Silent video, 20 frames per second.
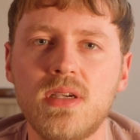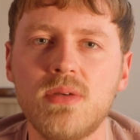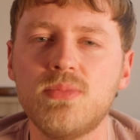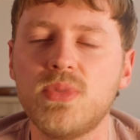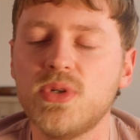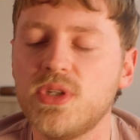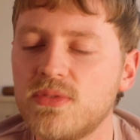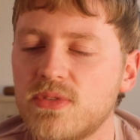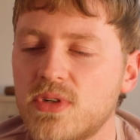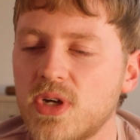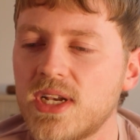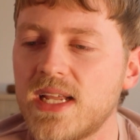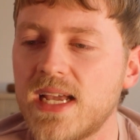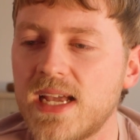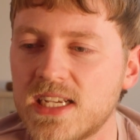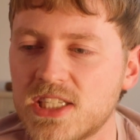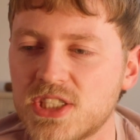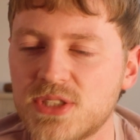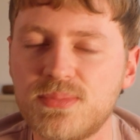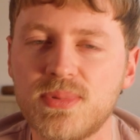But you've got to
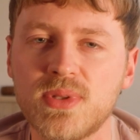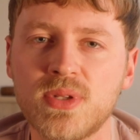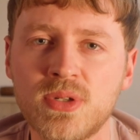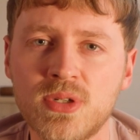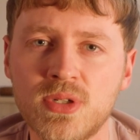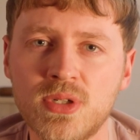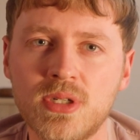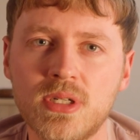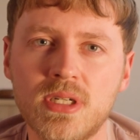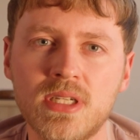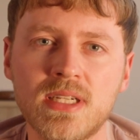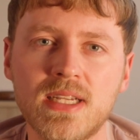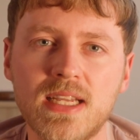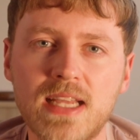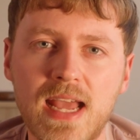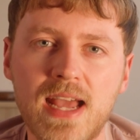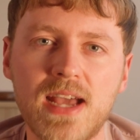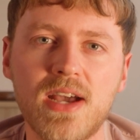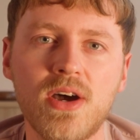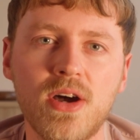explore and
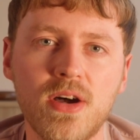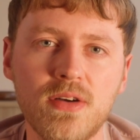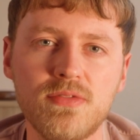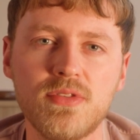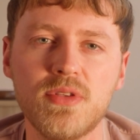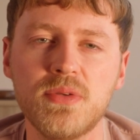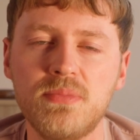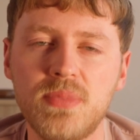get off the